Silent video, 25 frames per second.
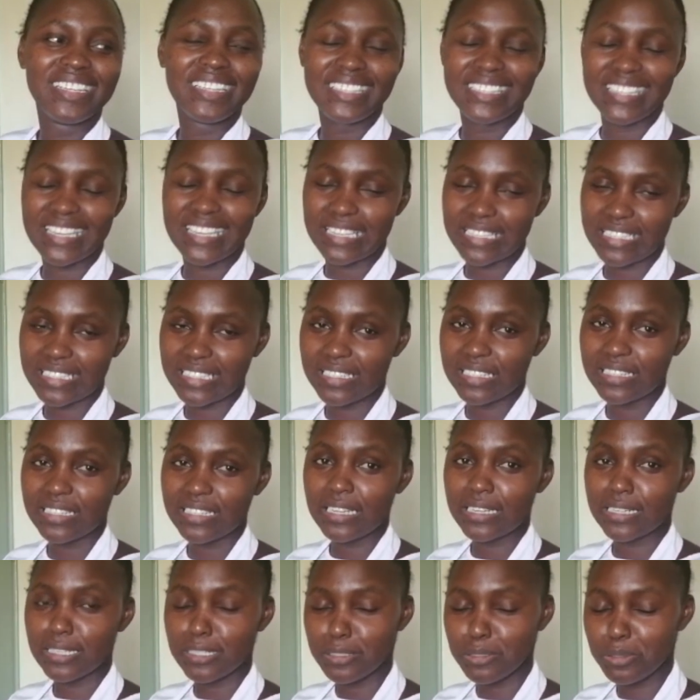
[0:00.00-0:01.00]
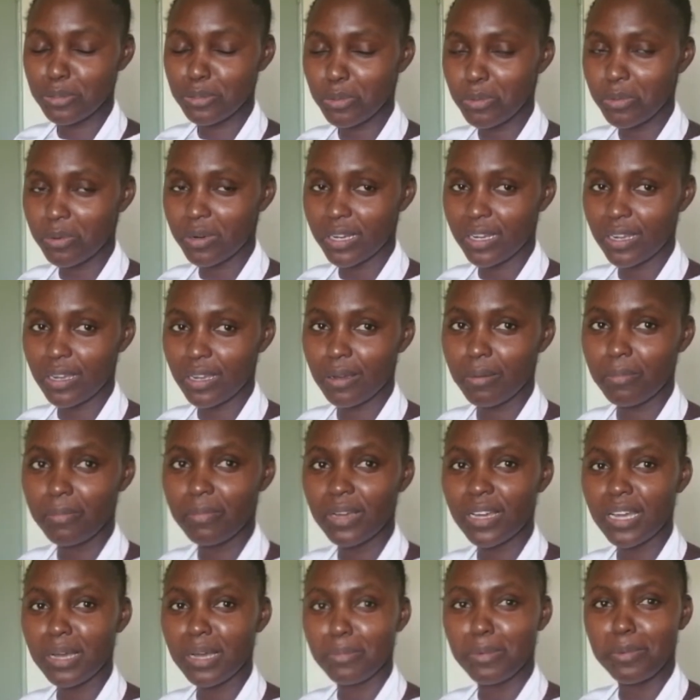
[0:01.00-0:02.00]
Yes, that is who I am.
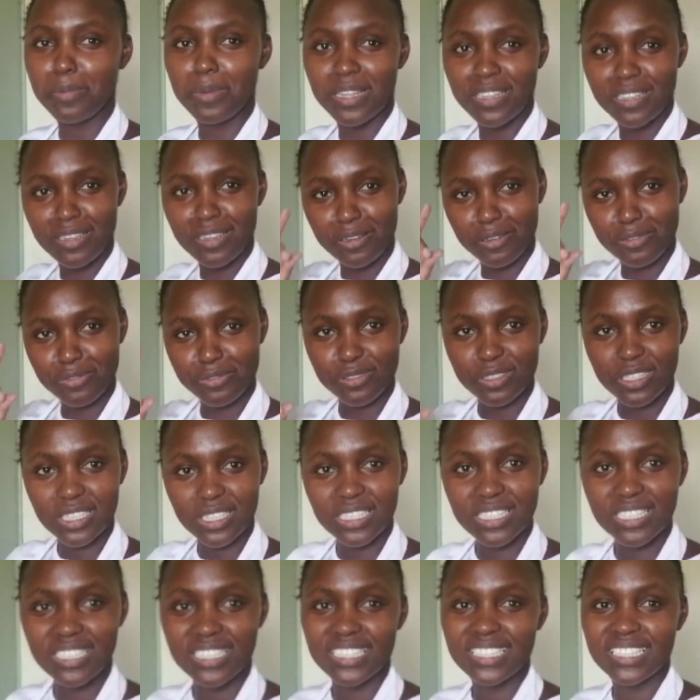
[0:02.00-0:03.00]
I'm a mother of one,